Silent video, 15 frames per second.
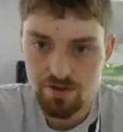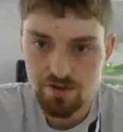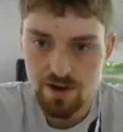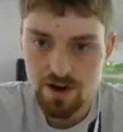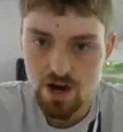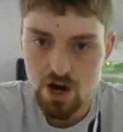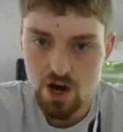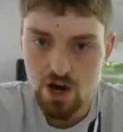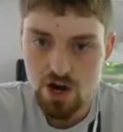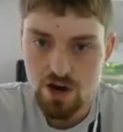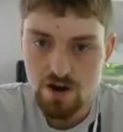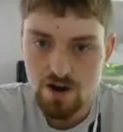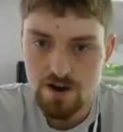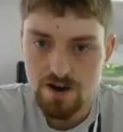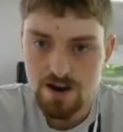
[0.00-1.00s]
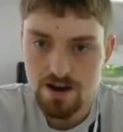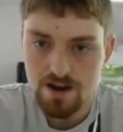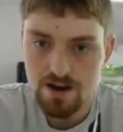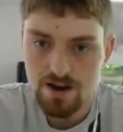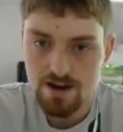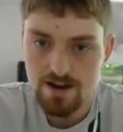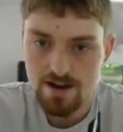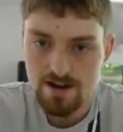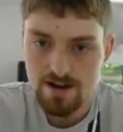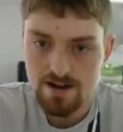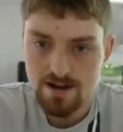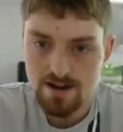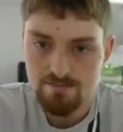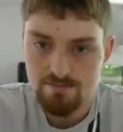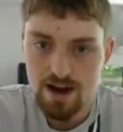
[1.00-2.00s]
the
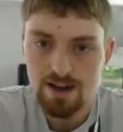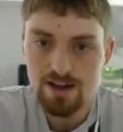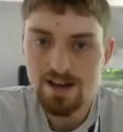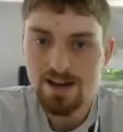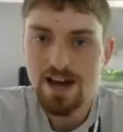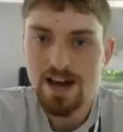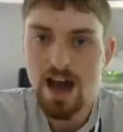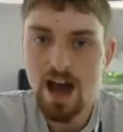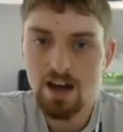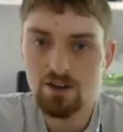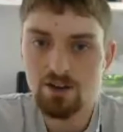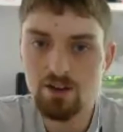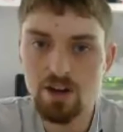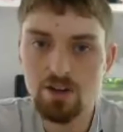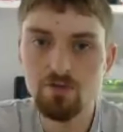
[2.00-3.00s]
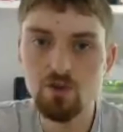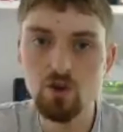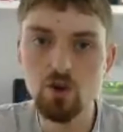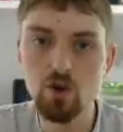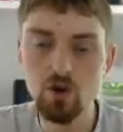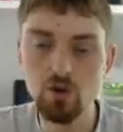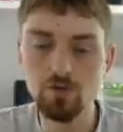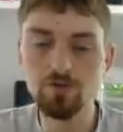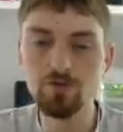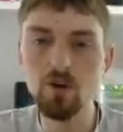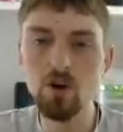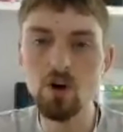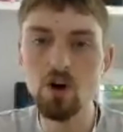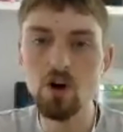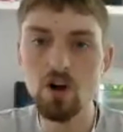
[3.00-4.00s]
same. And if you
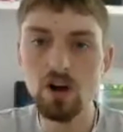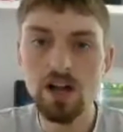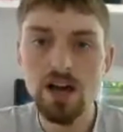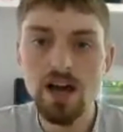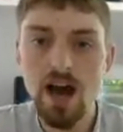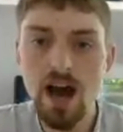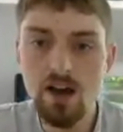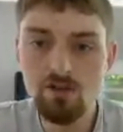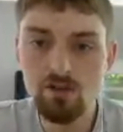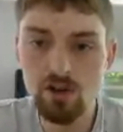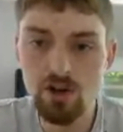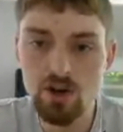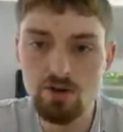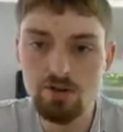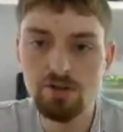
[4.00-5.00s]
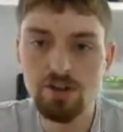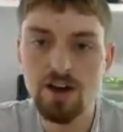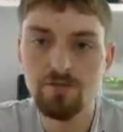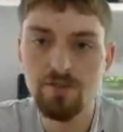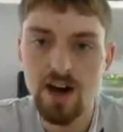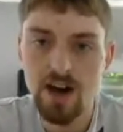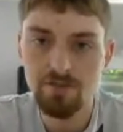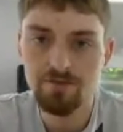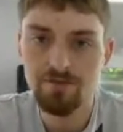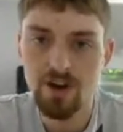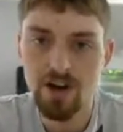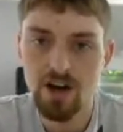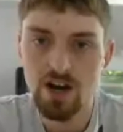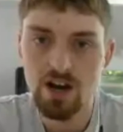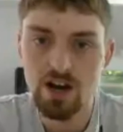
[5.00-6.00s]
fall as Lucifer
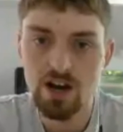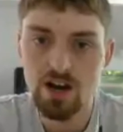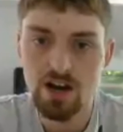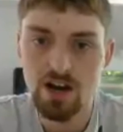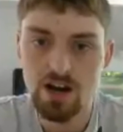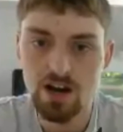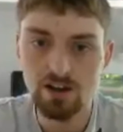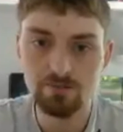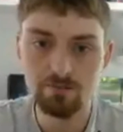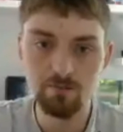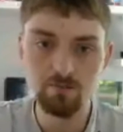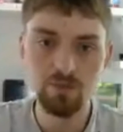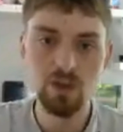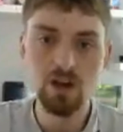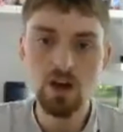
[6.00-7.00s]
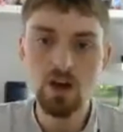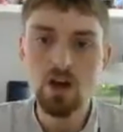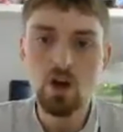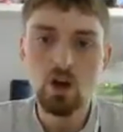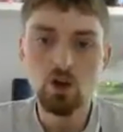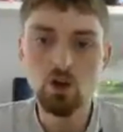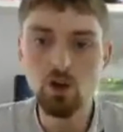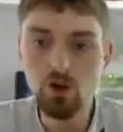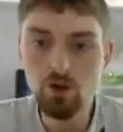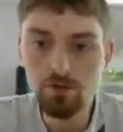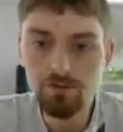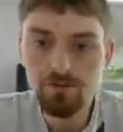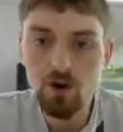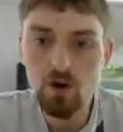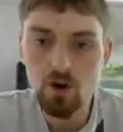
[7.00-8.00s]
fell,
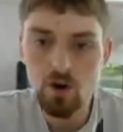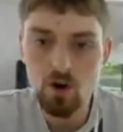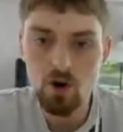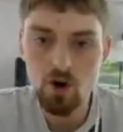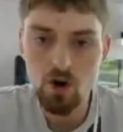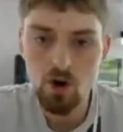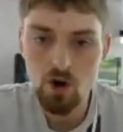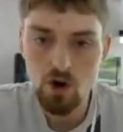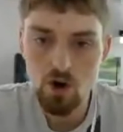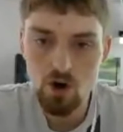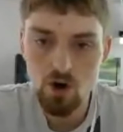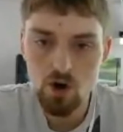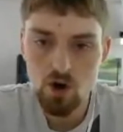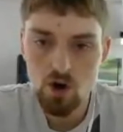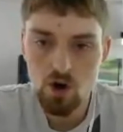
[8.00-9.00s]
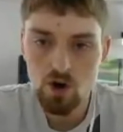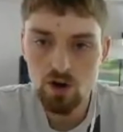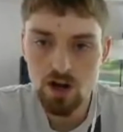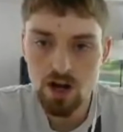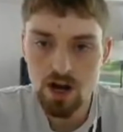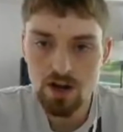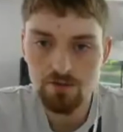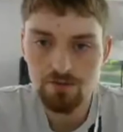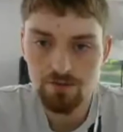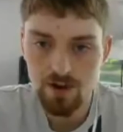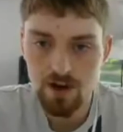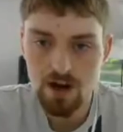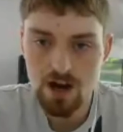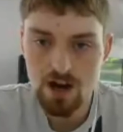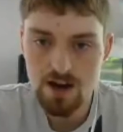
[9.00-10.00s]
you fall in
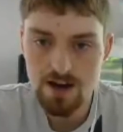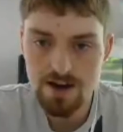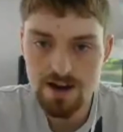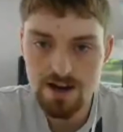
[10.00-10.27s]
flame.